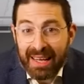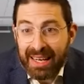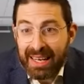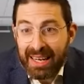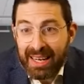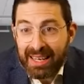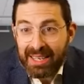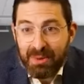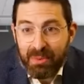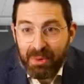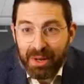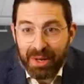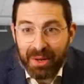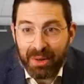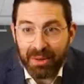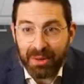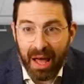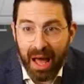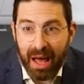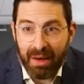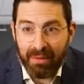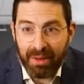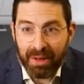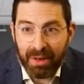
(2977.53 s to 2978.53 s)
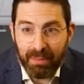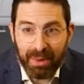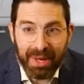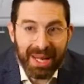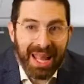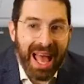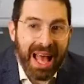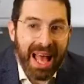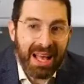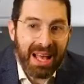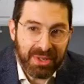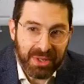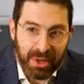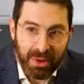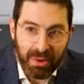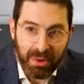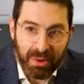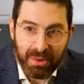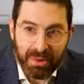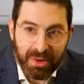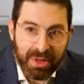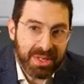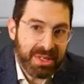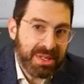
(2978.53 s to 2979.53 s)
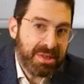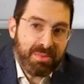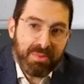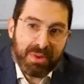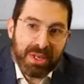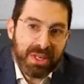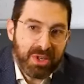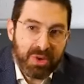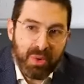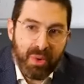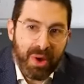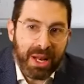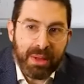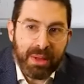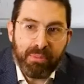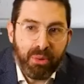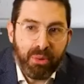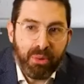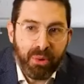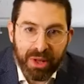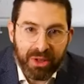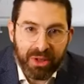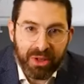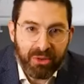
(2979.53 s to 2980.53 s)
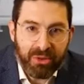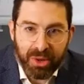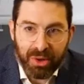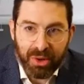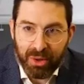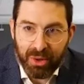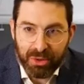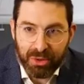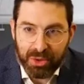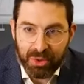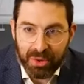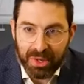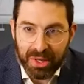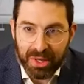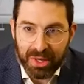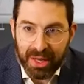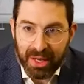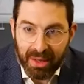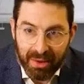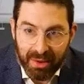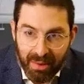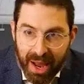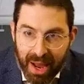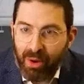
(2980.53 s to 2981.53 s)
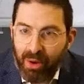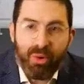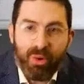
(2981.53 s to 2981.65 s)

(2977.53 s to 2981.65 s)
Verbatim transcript: he doesn't want to go daven, but he has to because he's already bought into it culturally, right?